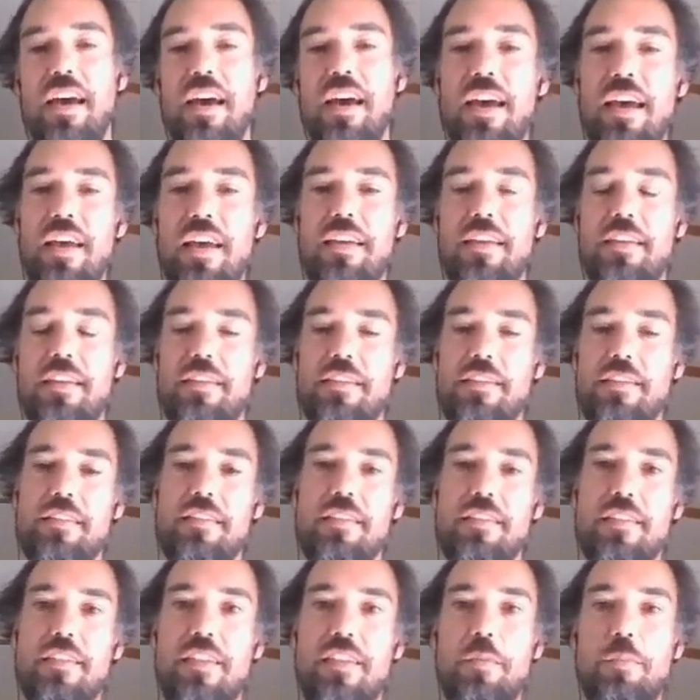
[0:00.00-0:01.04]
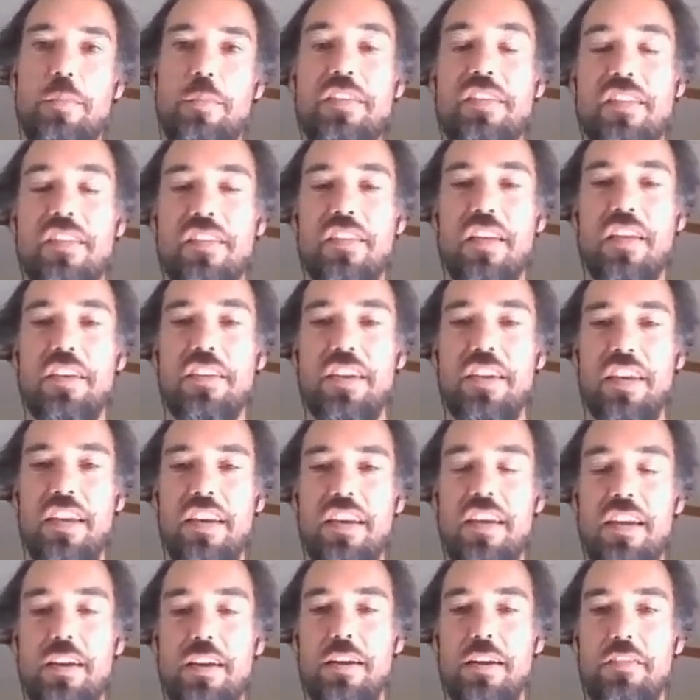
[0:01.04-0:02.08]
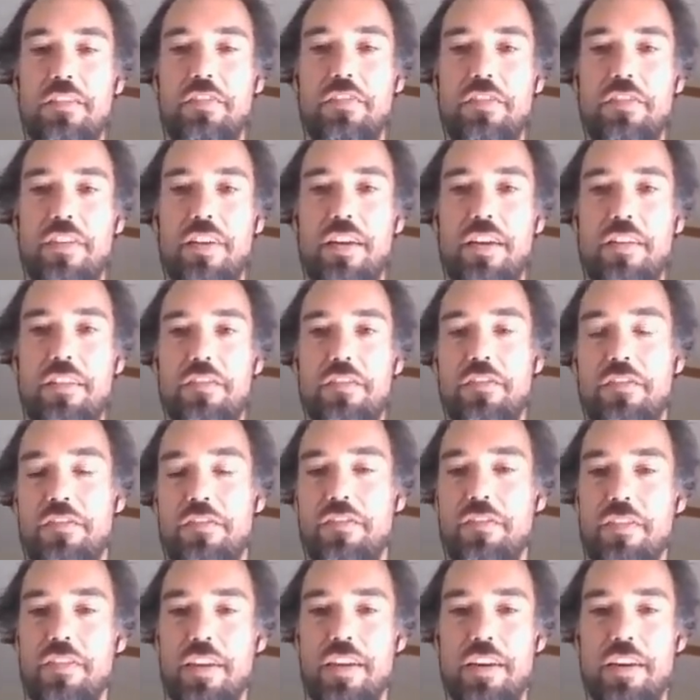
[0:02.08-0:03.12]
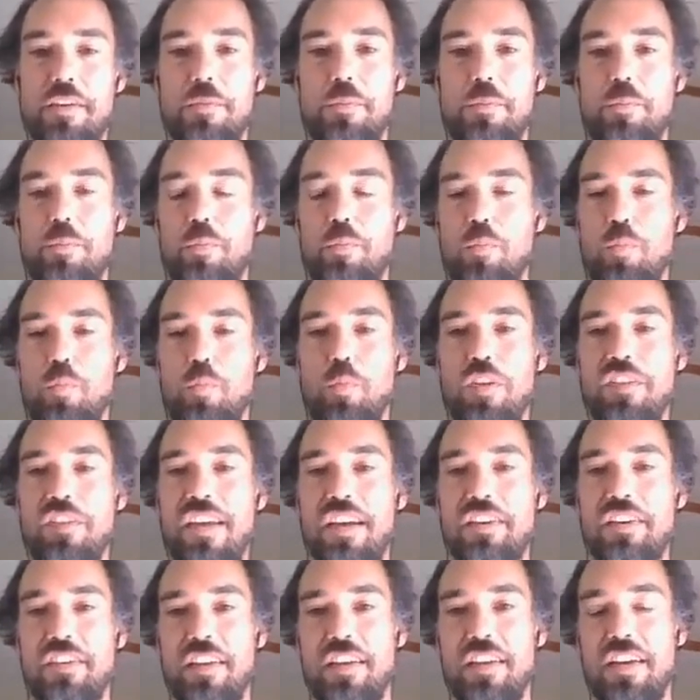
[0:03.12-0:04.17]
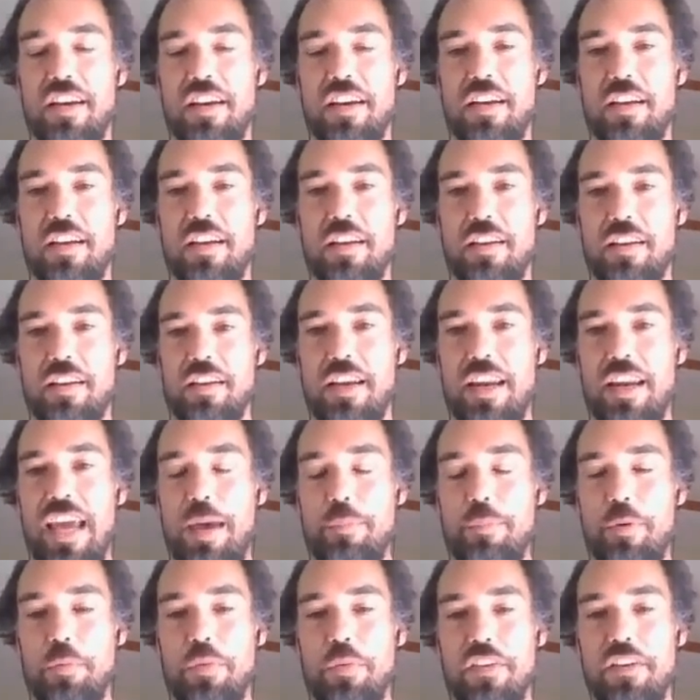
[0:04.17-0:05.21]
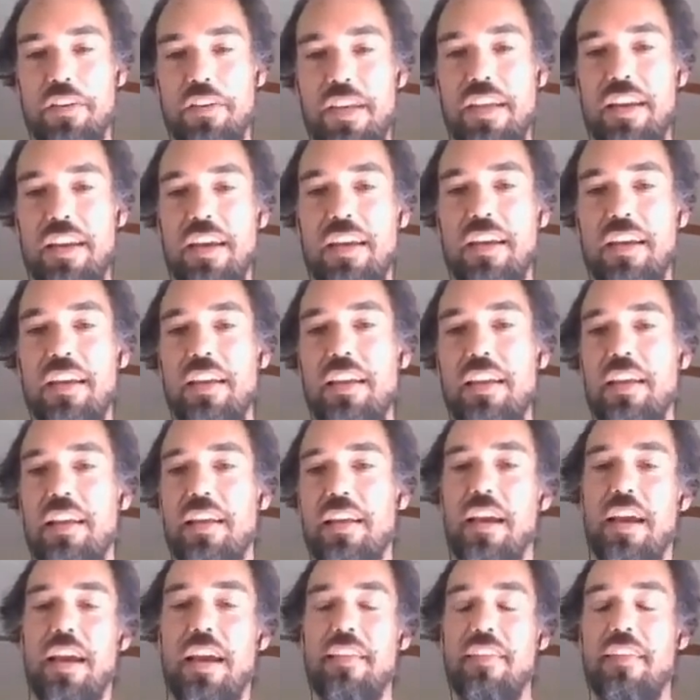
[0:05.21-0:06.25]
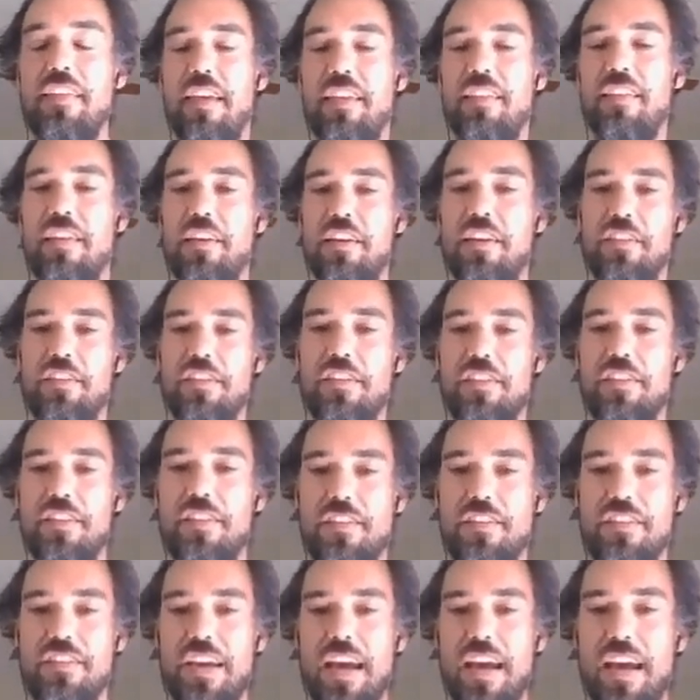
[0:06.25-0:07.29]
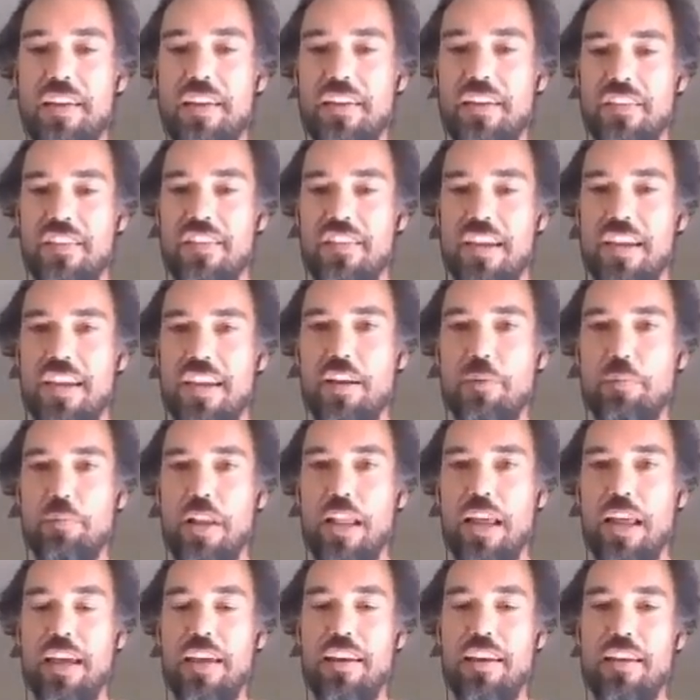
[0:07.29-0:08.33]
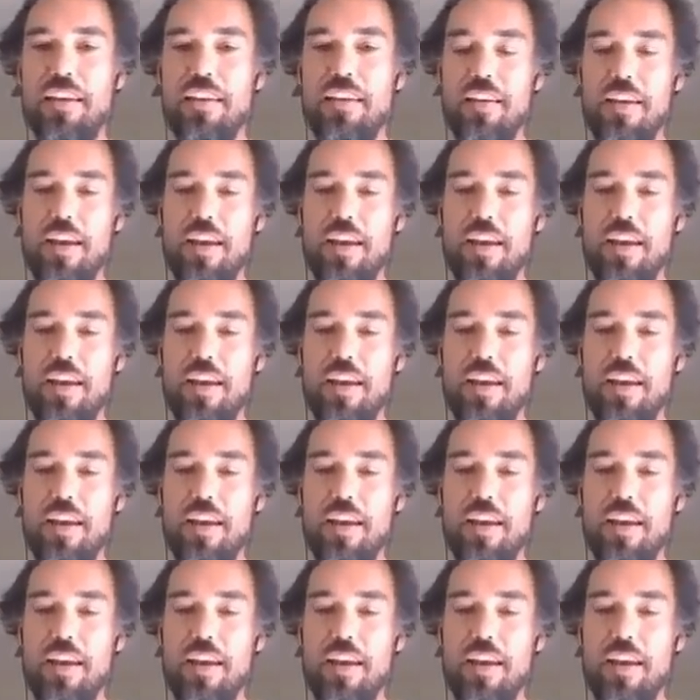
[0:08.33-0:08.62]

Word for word: uh, the business logic in here of of you know what's actually gonna gonna happen with your data, and then there's styles that get applied.